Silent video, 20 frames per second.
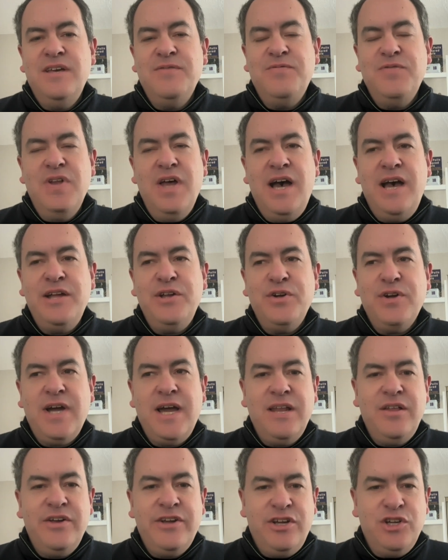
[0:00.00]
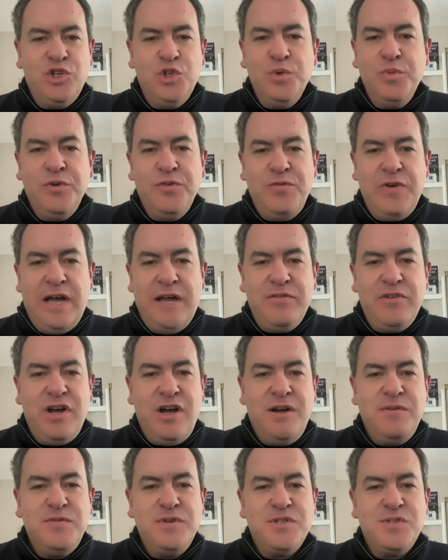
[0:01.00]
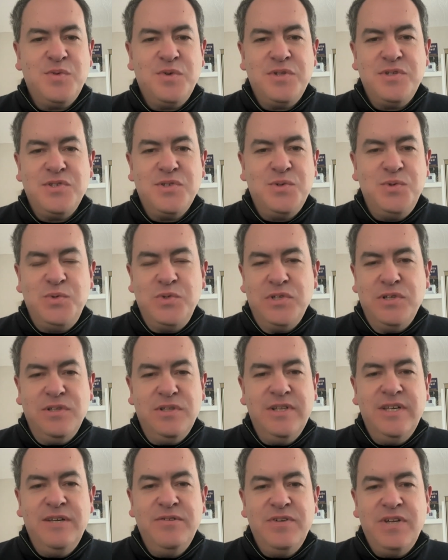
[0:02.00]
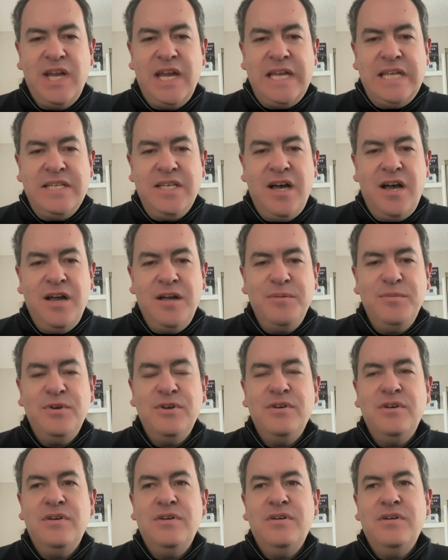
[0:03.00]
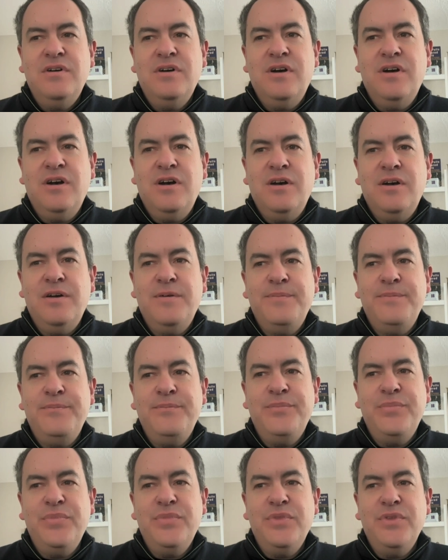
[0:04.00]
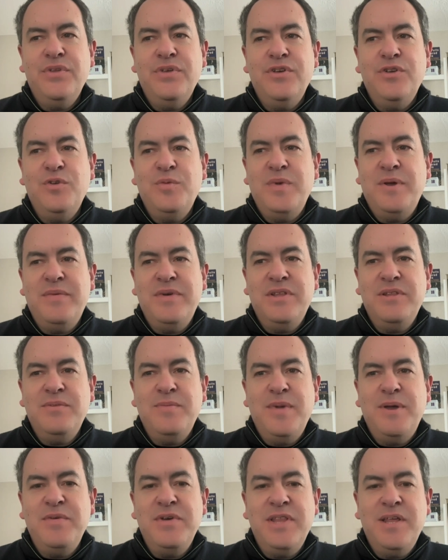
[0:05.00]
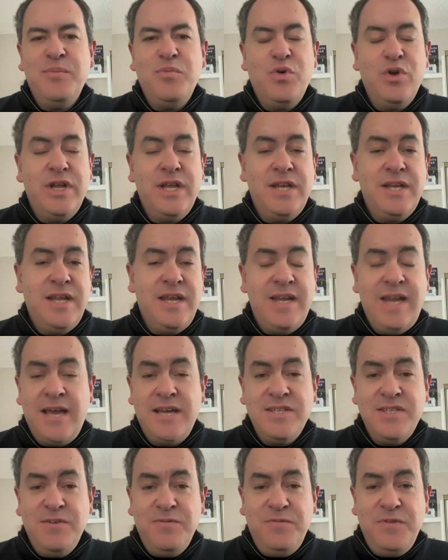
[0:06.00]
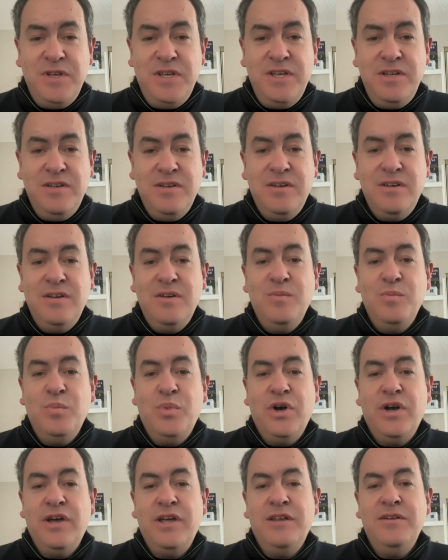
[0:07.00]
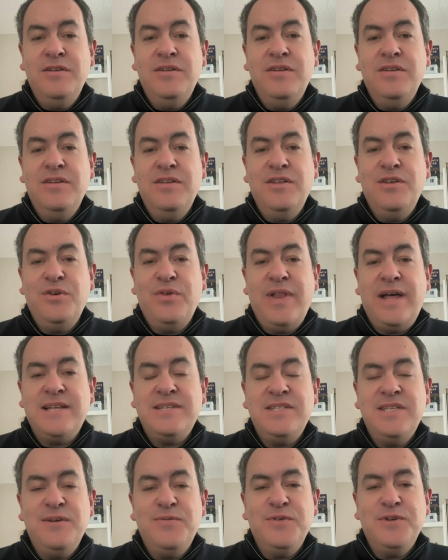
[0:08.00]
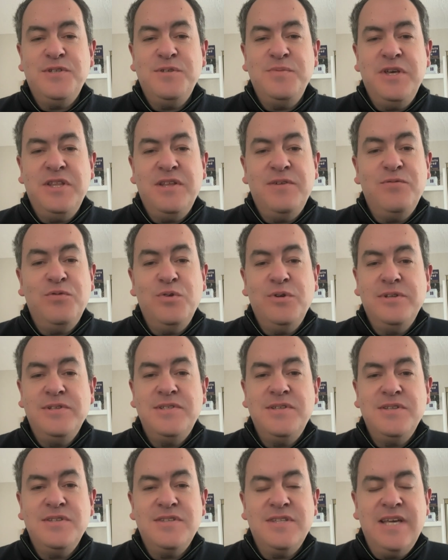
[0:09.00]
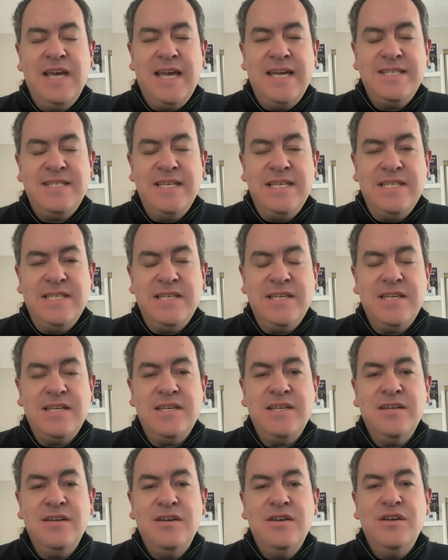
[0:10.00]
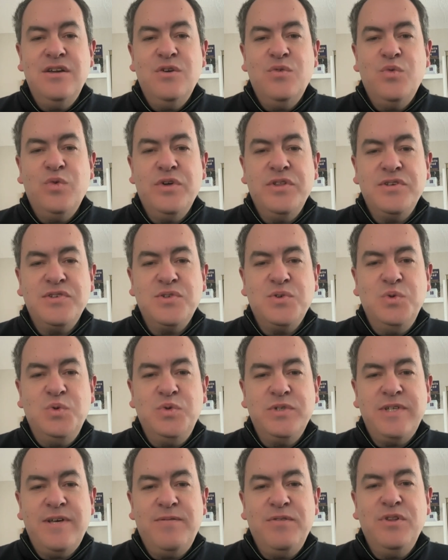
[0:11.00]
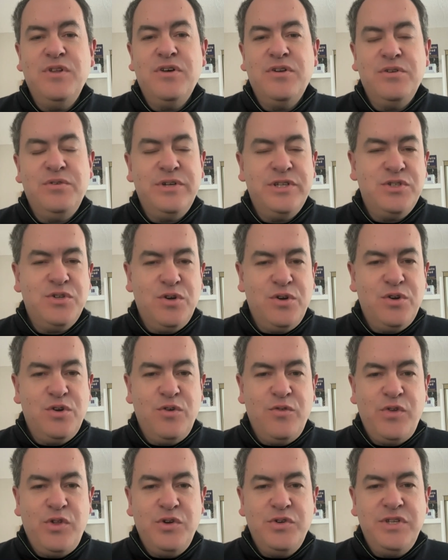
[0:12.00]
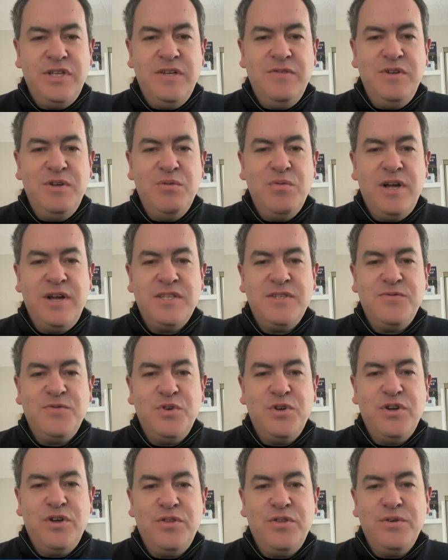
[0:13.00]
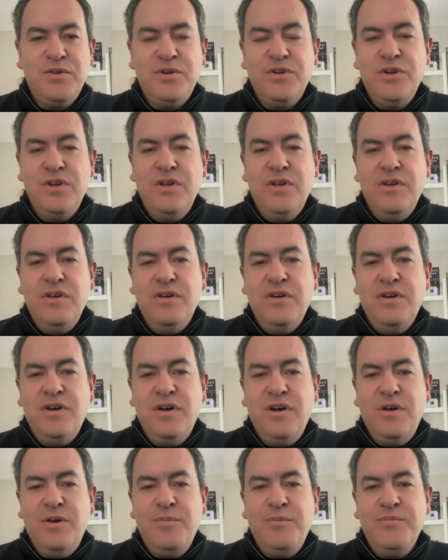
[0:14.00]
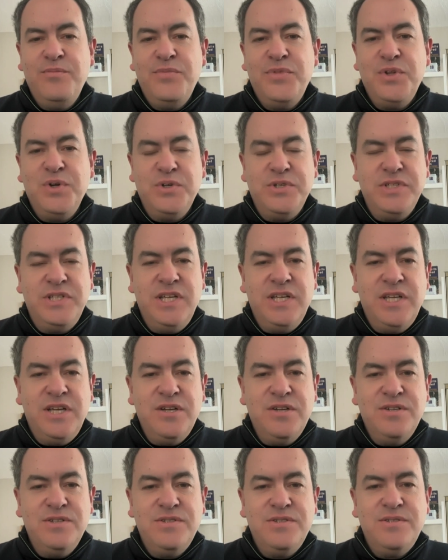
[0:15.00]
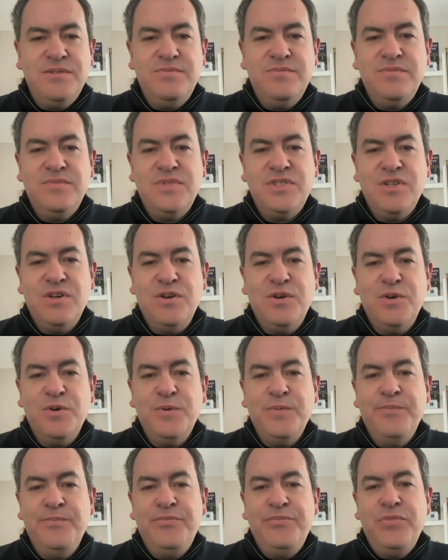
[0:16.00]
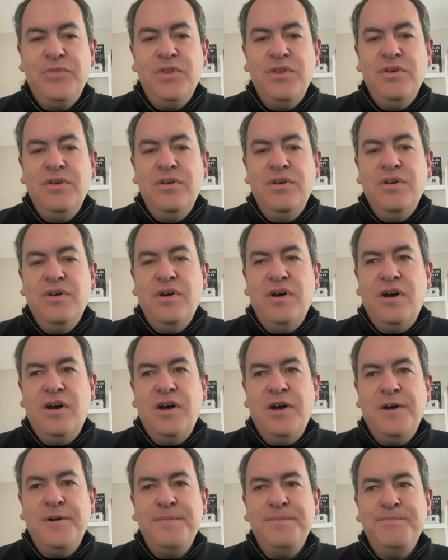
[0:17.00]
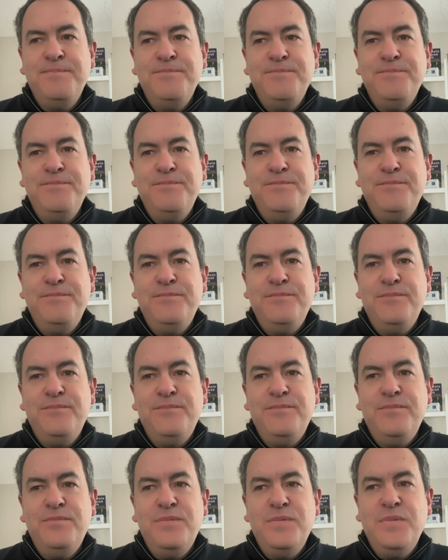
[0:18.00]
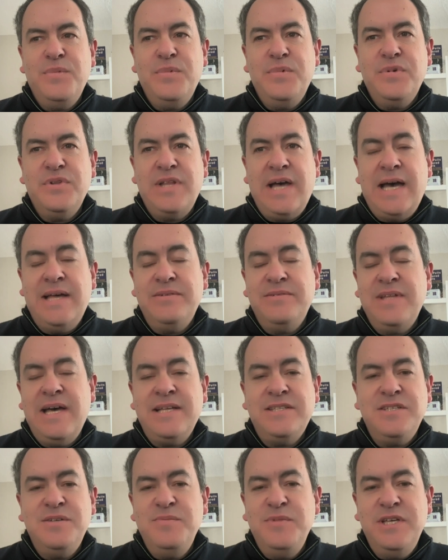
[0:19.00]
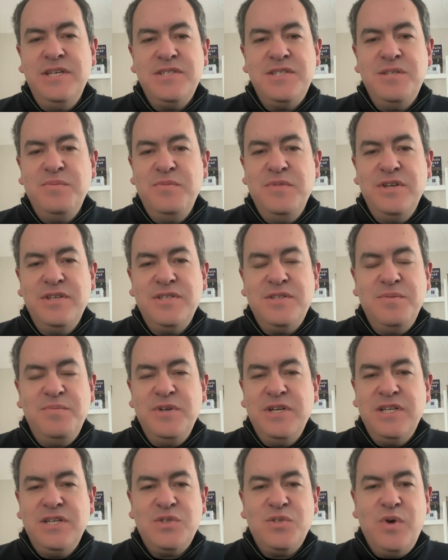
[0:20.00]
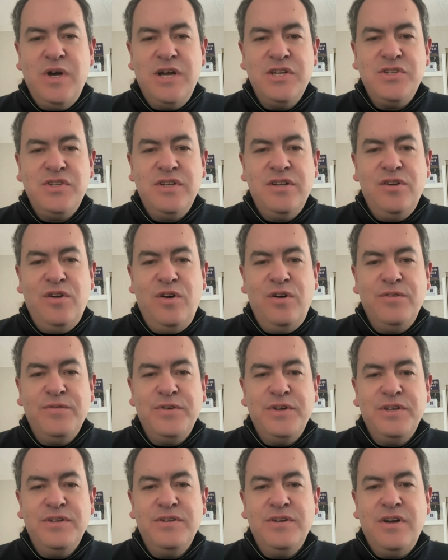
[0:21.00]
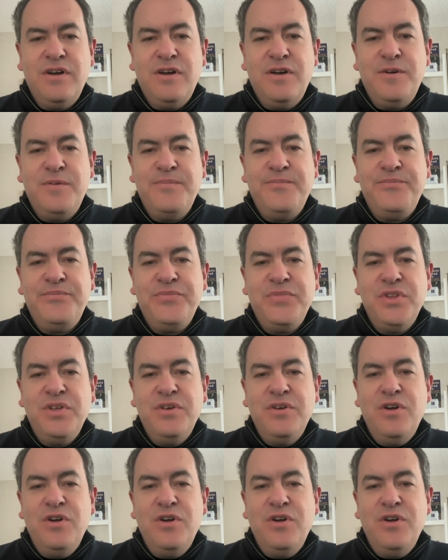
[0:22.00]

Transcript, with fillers: If not, you're kind of like a group of five conference where the schools could leave at any time. Um, you know, maybe maybe they put in an exit fee, but you know that's different to me than for instance the acc where the schools have literally turned over their tv rights another um, 13 years so um, that that to me is the is the biggest question in all of it um,